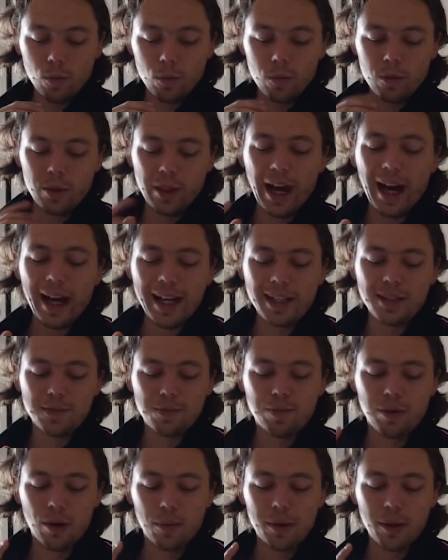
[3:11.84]
That is
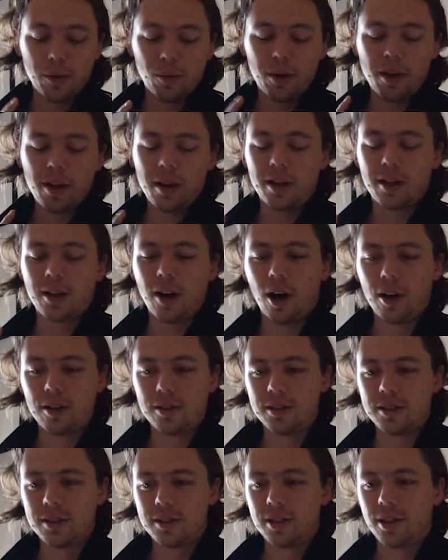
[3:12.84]
probably one of the
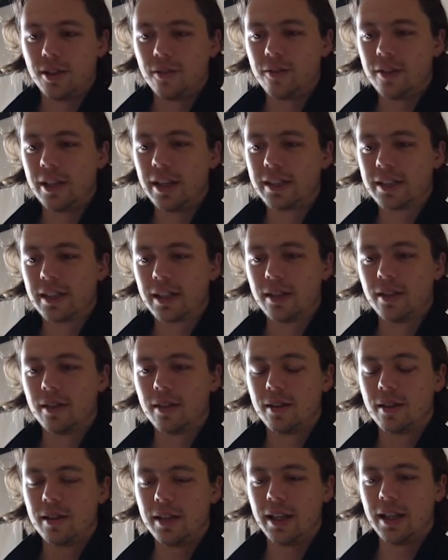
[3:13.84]
cons of this
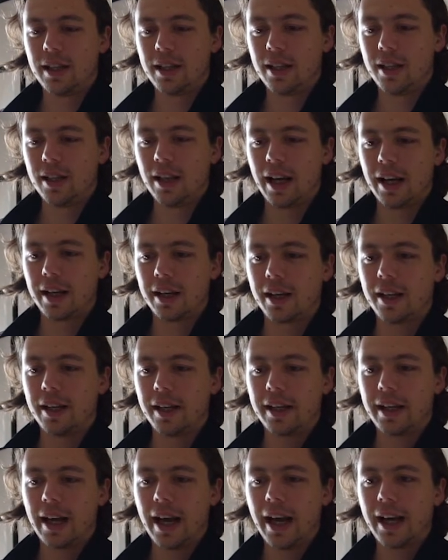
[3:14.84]
like
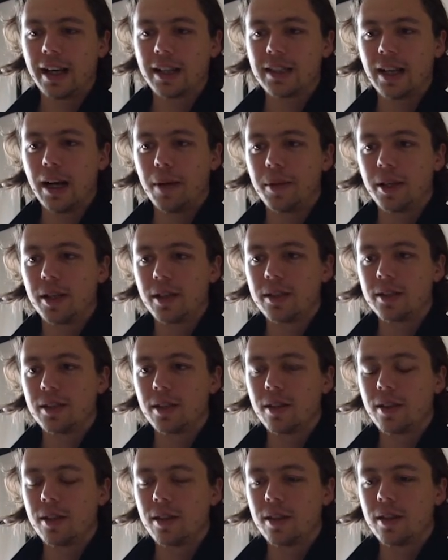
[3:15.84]
Konica hexar, because
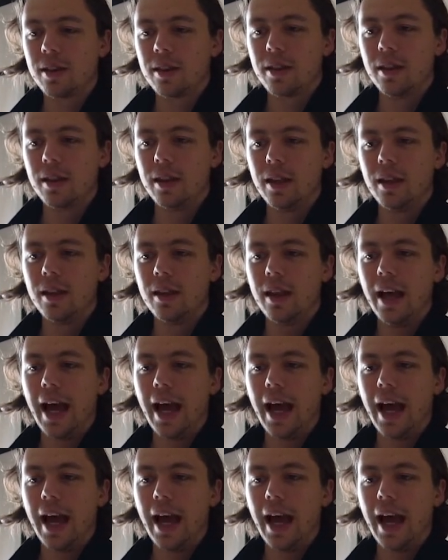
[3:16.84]
the